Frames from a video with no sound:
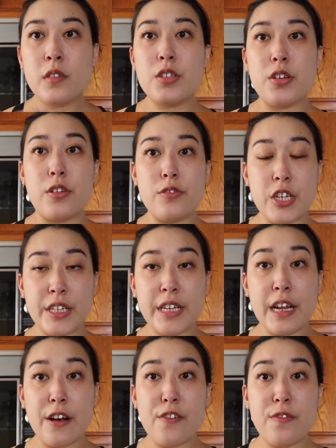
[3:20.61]
so go check
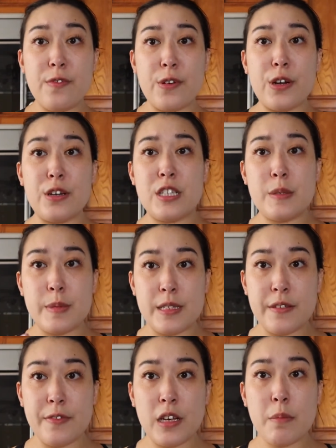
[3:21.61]
it out for
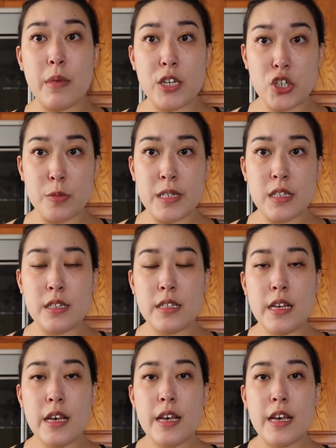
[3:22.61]
specific measurements
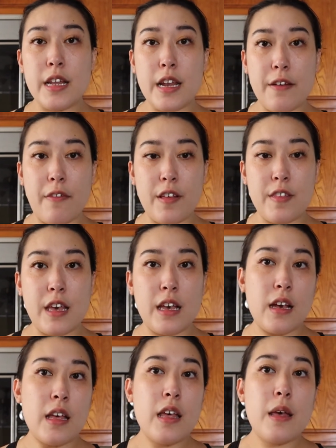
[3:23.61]
and everything,